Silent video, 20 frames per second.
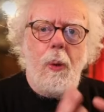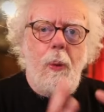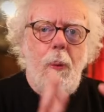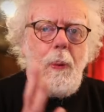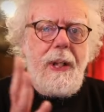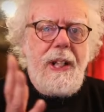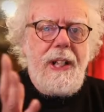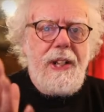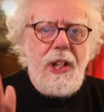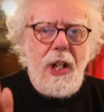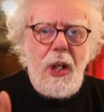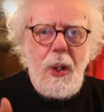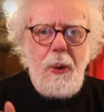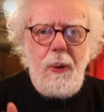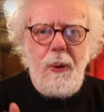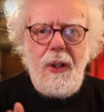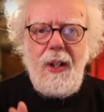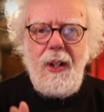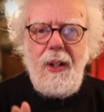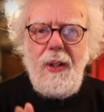We
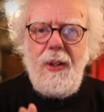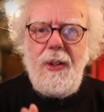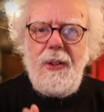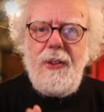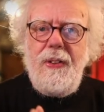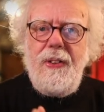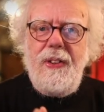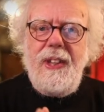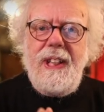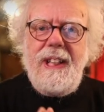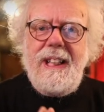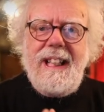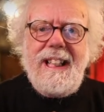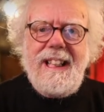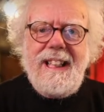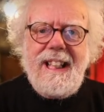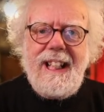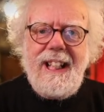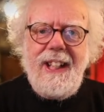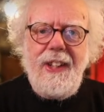know a lot of the
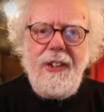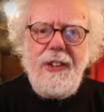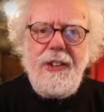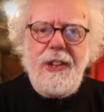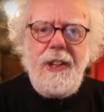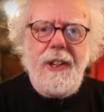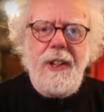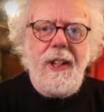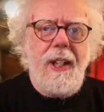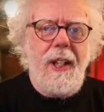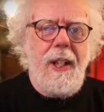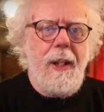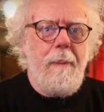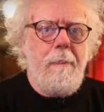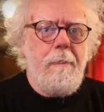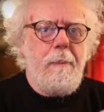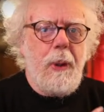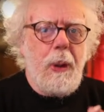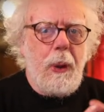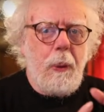details,
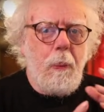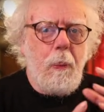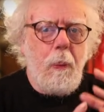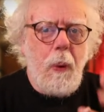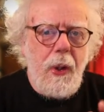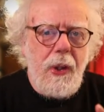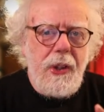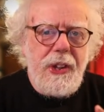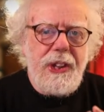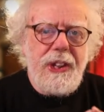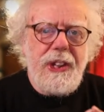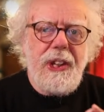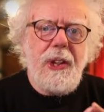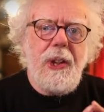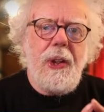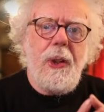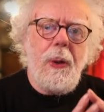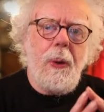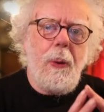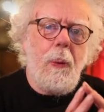but was
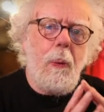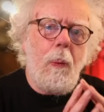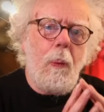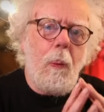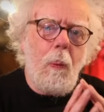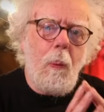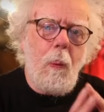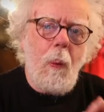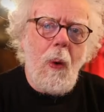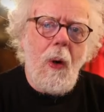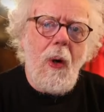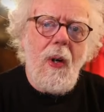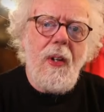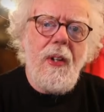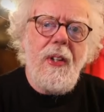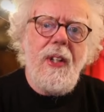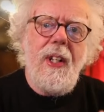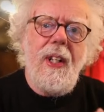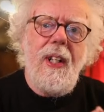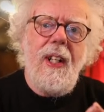there
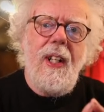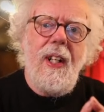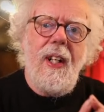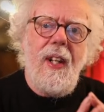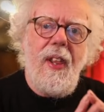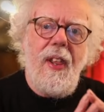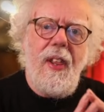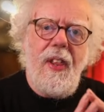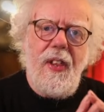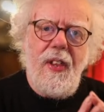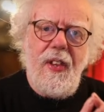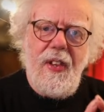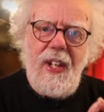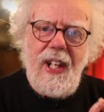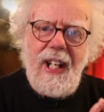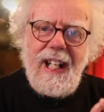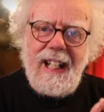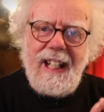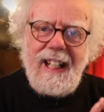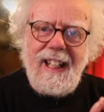one
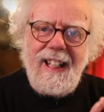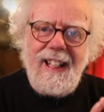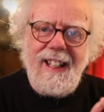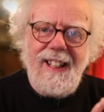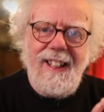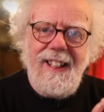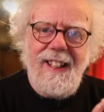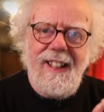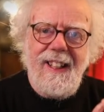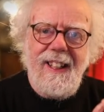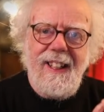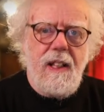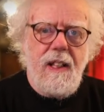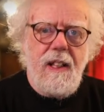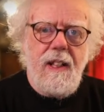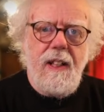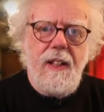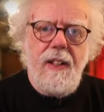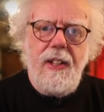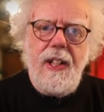thing
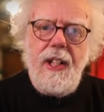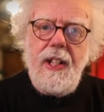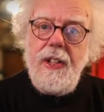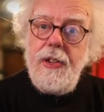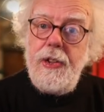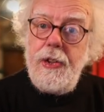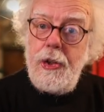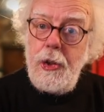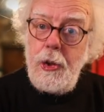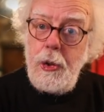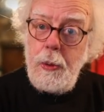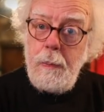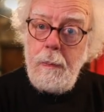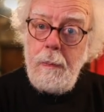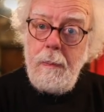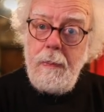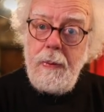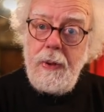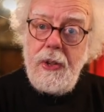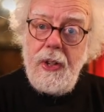that
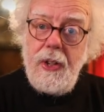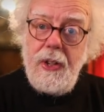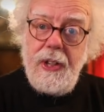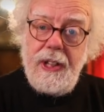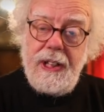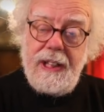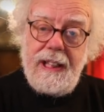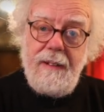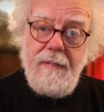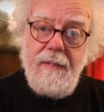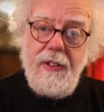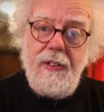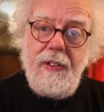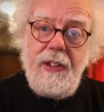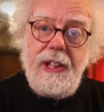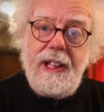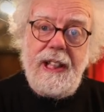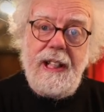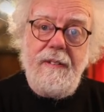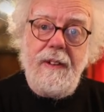doomed the
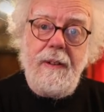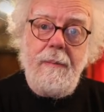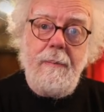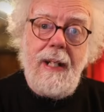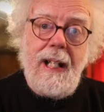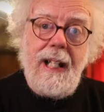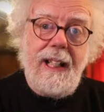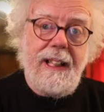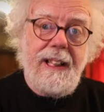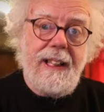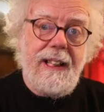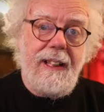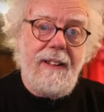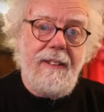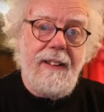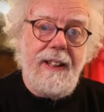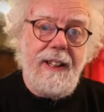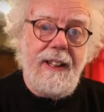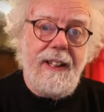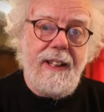737 MAX
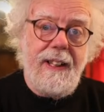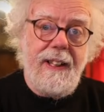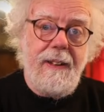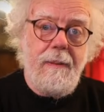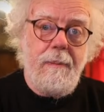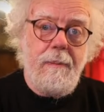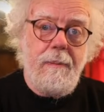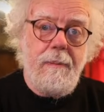series?